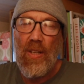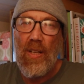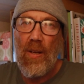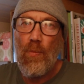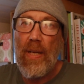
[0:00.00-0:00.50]

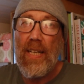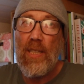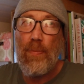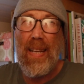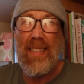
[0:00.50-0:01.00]
And we
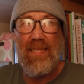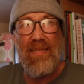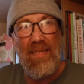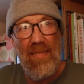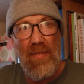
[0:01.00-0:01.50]

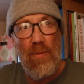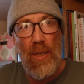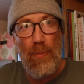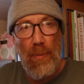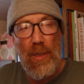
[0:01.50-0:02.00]

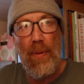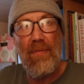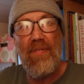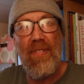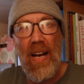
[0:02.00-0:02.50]
probably
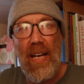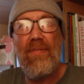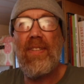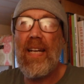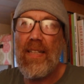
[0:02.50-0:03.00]
spent
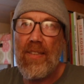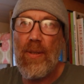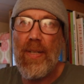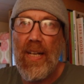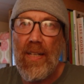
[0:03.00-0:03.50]
5 days
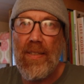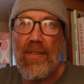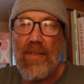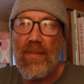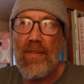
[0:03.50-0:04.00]
doing
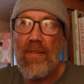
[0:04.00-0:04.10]
ours.